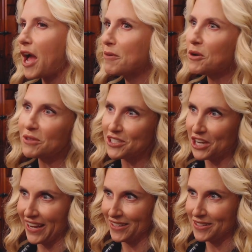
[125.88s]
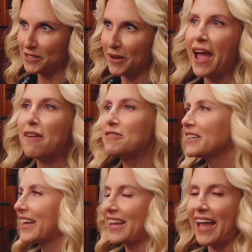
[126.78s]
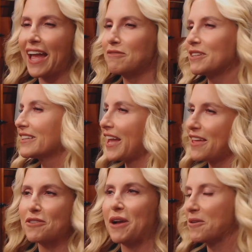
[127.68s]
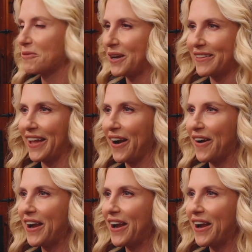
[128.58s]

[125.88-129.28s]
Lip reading: I'm an only child, so I have to lay the groundwork there.